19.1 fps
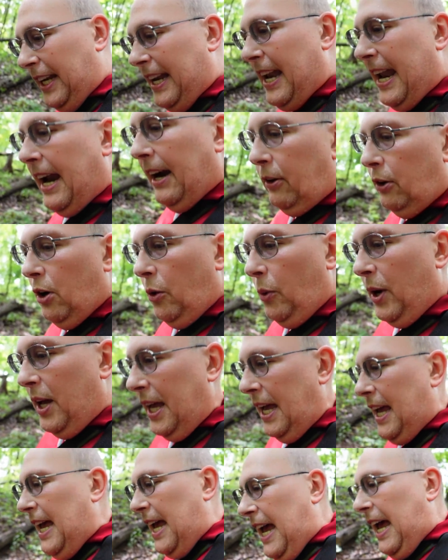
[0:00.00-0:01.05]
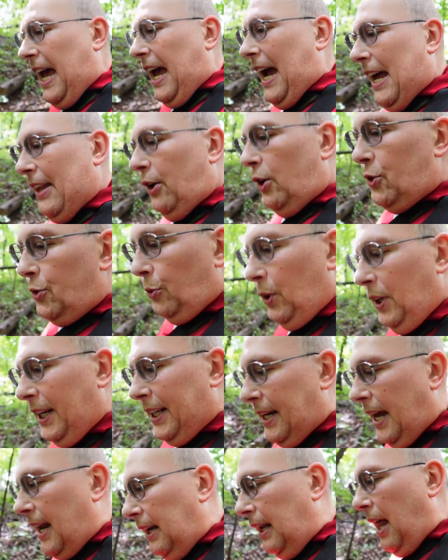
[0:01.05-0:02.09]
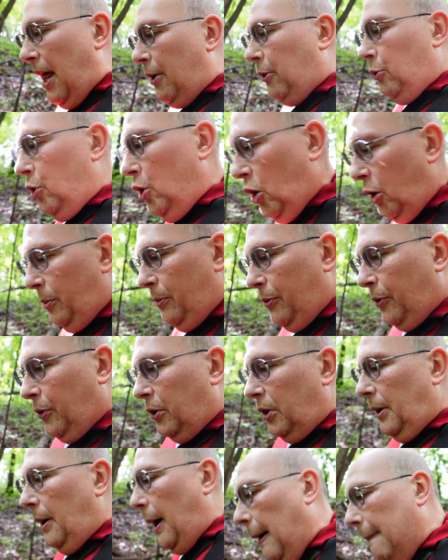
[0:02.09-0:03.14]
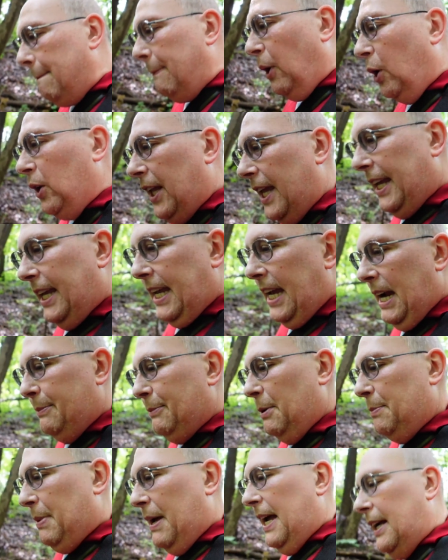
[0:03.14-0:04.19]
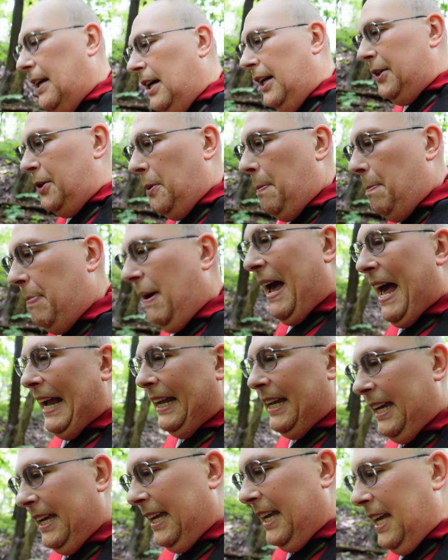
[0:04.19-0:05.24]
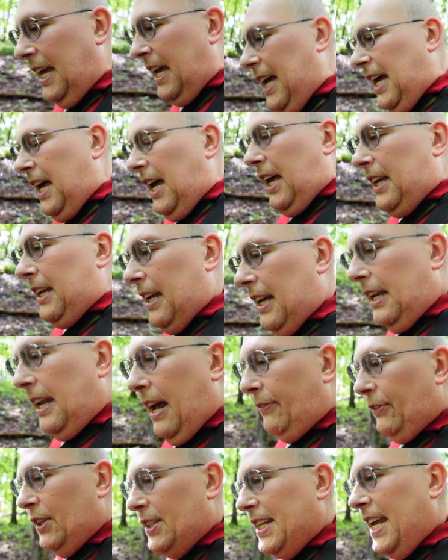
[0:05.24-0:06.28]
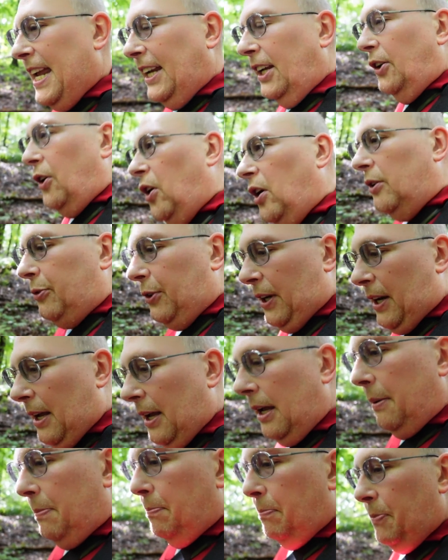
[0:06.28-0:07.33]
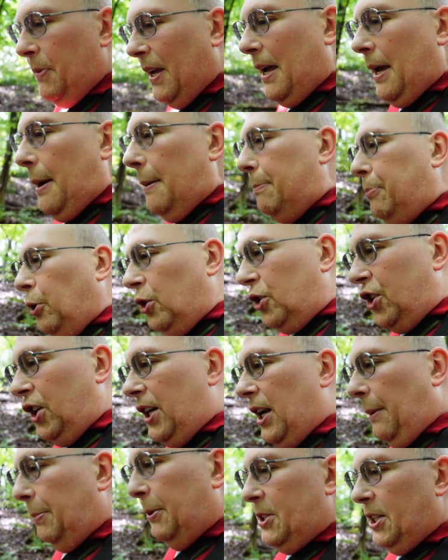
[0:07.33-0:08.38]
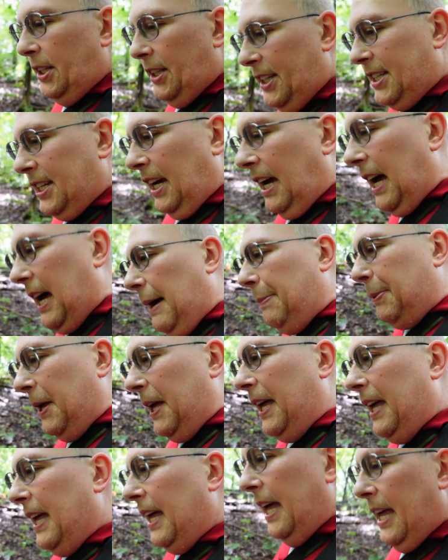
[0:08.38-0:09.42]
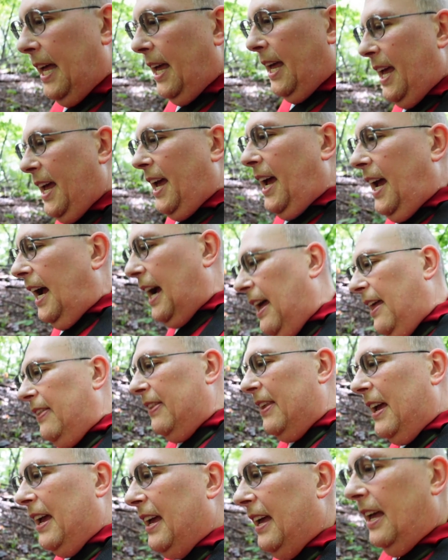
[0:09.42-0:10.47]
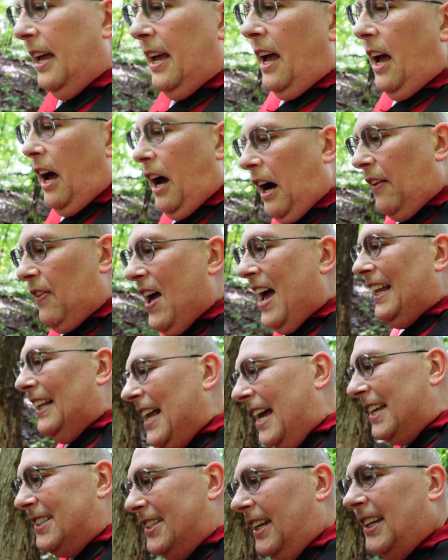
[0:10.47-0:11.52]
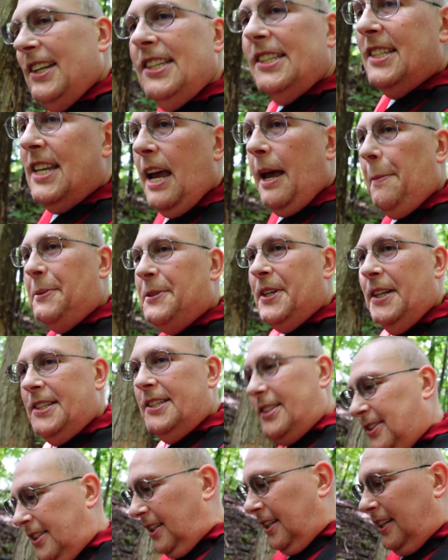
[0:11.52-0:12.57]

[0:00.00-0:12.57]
narrow, and there's really not a lot of room for a bulky camera bag on your back. You'd have to take it off and push it up to the top, and on that last set of steps it's